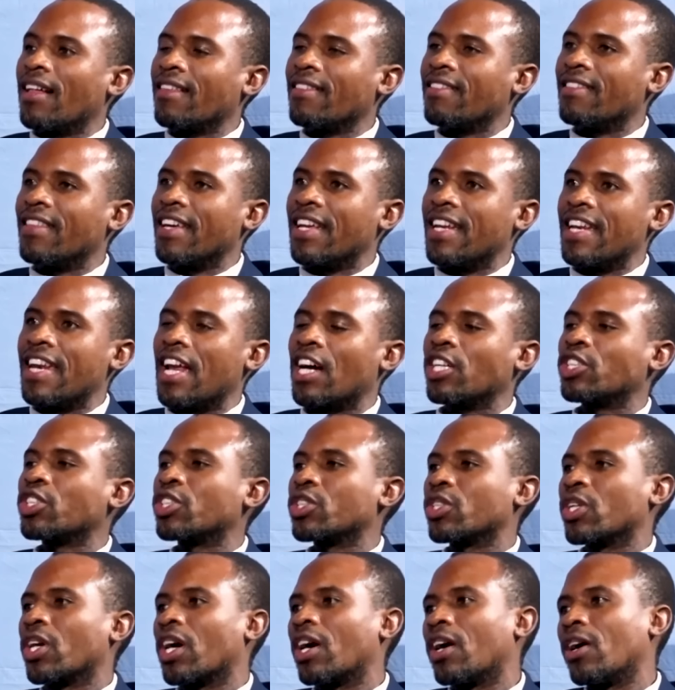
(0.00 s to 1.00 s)
the
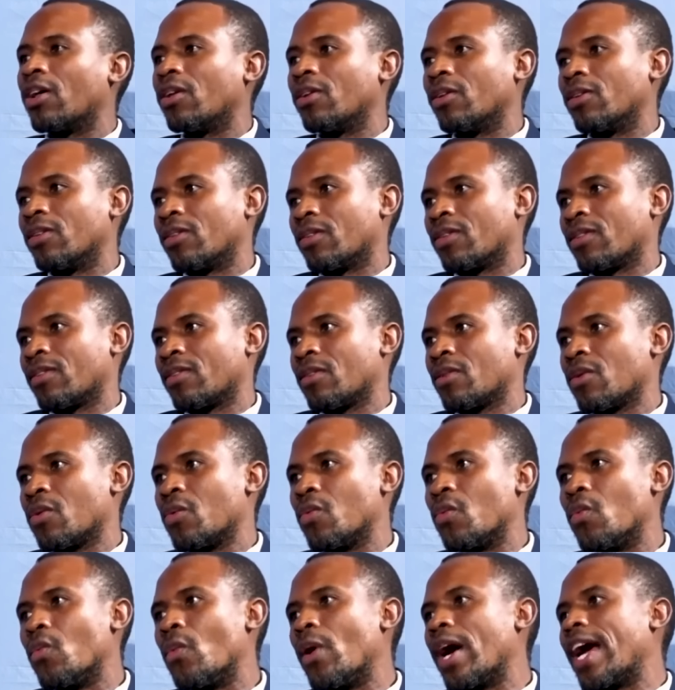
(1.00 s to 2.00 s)
natural
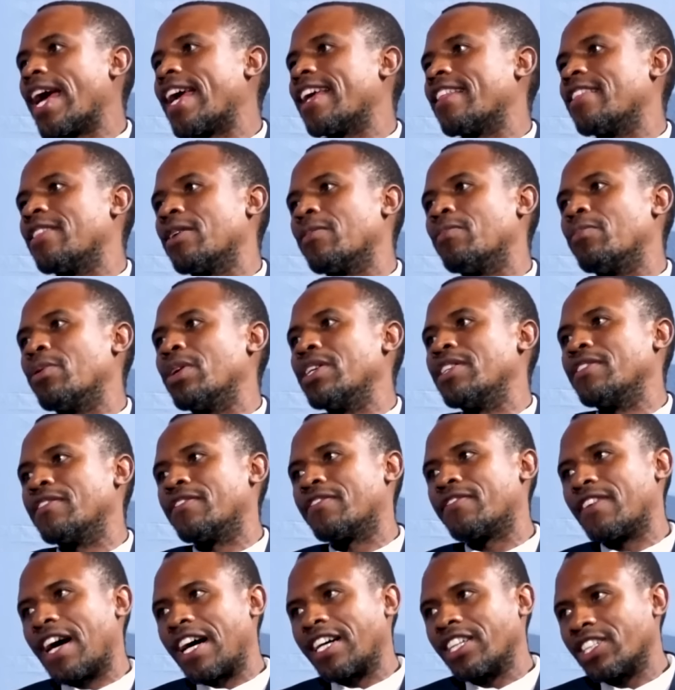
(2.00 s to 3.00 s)
way the body
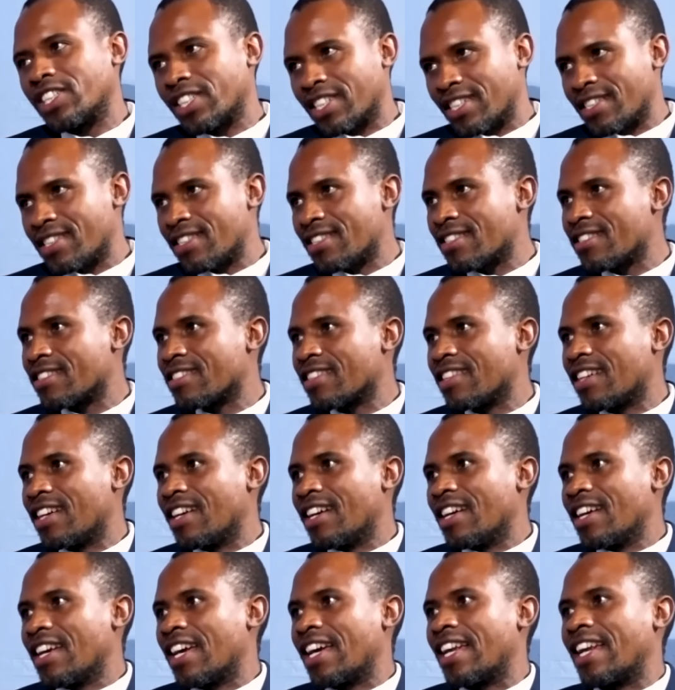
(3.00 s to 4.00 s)
functions
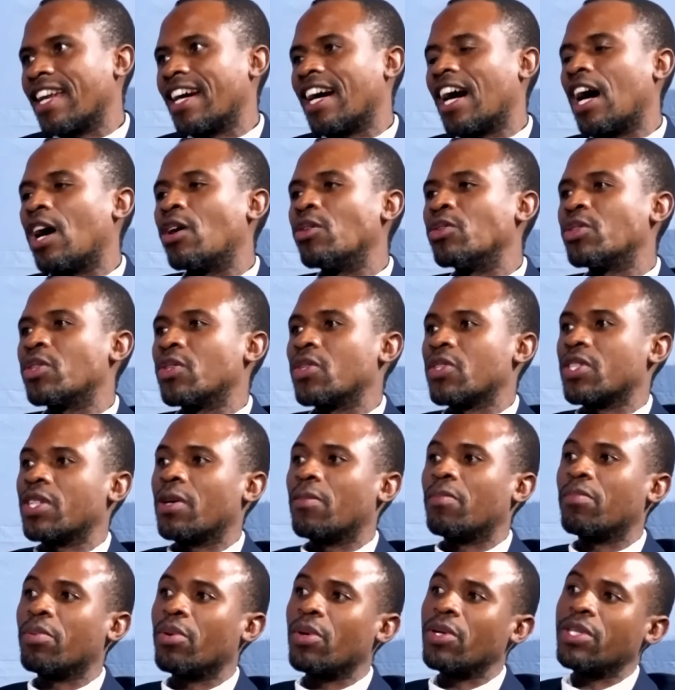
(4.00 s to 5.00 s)
and how to
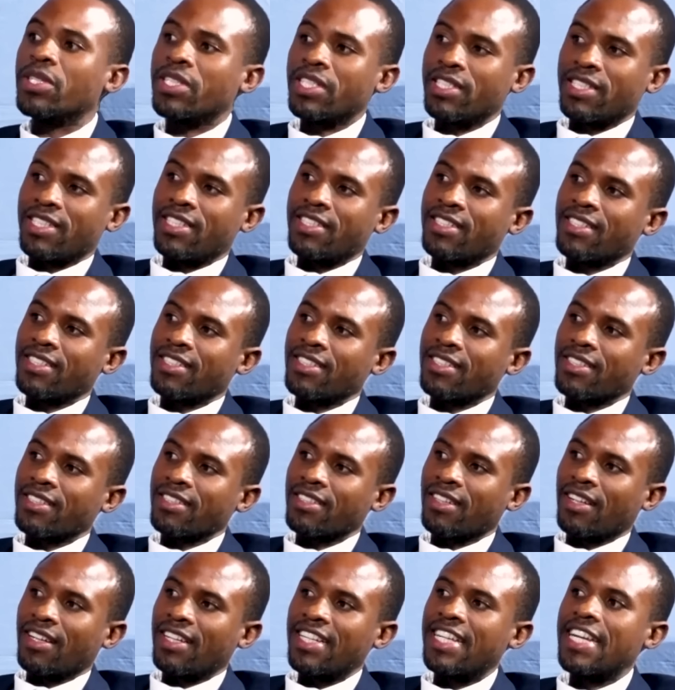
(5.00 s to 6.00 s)
support it
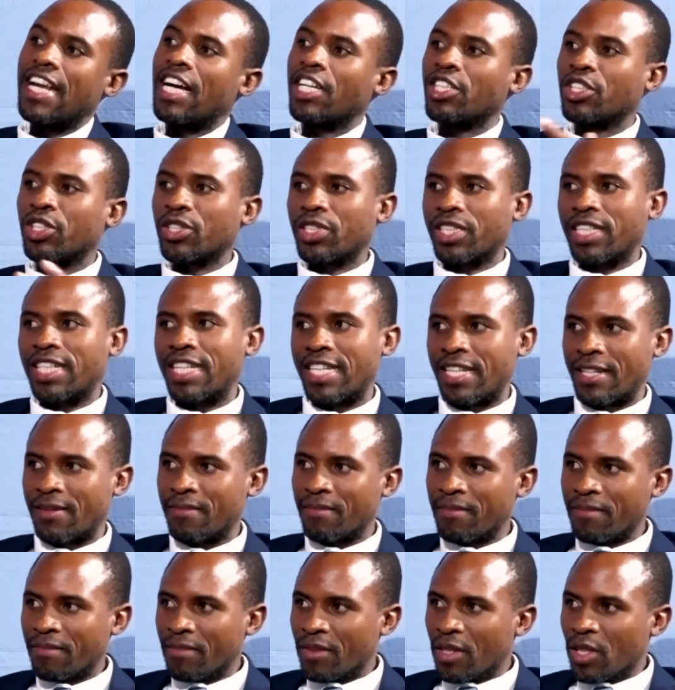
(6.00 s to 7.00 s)
naturally.
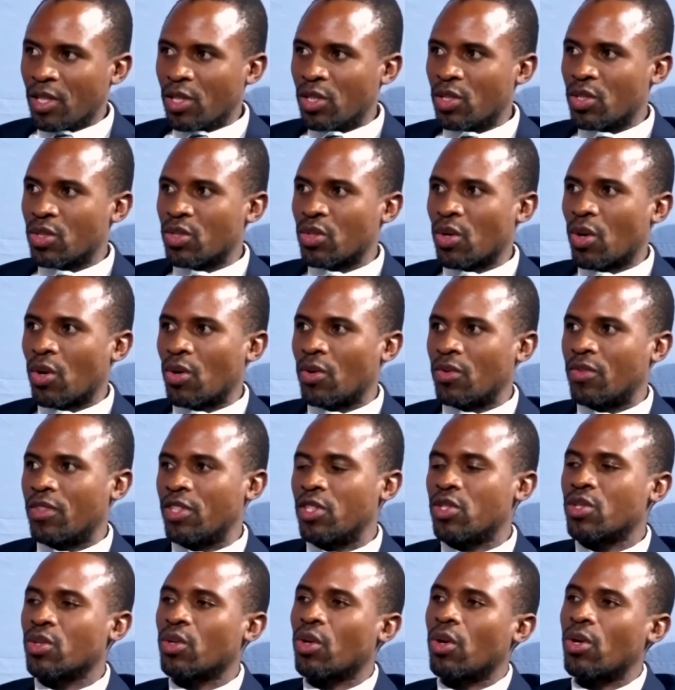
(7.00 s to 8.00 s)
So
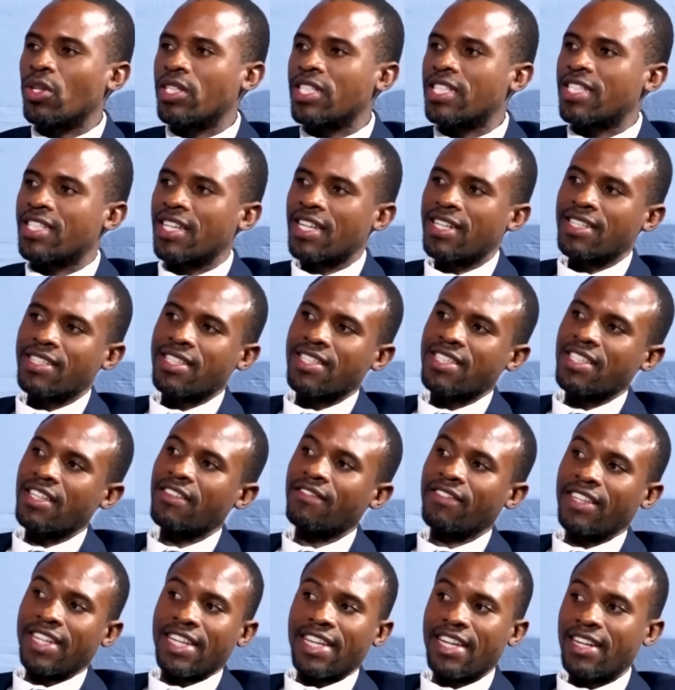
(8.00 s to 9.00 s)
this course takes
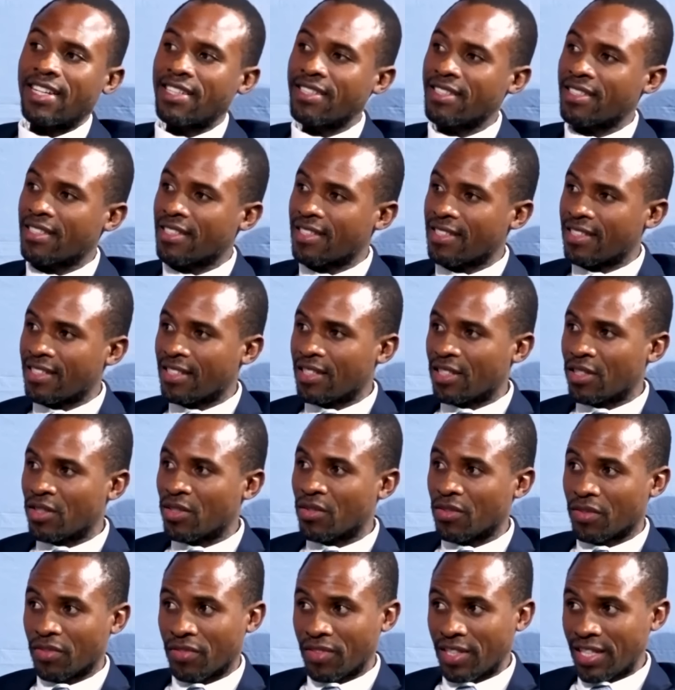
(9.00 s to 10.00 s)
7 years
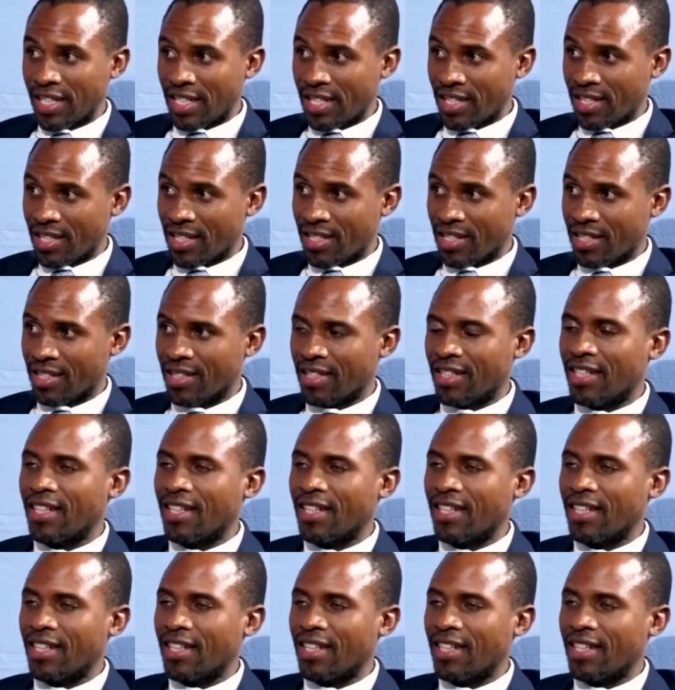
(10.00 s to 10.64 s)
to finish,